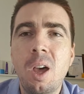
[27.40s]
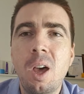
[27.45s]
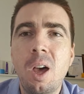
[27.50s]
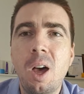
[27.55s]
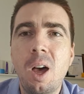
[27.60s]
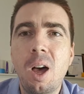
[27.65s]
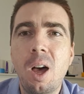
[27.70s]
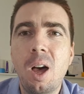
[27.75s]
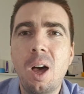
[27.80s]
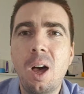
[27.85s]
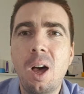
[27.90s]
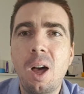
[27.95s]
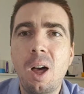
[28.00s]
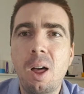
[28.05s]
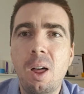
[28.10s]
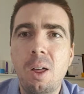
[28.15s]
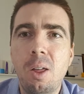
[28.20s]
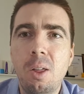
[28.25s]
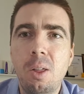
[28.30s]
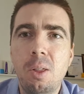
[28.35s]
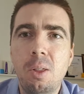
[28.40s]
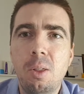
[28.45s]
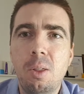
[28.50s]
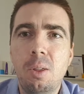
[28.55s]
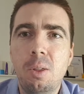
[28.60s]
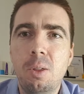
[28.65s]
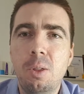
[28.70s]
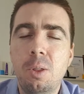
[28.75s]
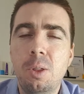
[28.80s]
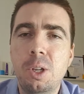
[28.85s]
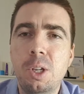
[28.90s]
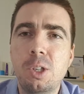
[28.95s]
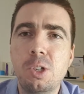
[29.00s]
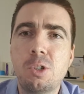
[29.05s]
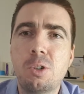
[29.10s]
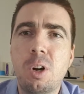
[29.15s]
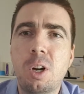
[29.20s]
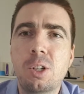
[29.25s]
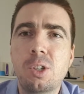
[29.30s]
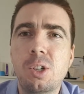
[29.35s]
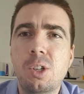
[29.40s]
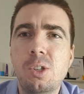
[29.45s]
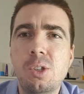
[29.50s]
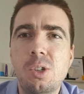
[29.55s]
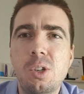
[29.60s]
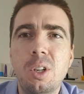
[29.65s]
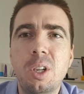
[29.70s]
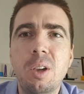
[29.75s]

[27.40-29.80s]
the instructions you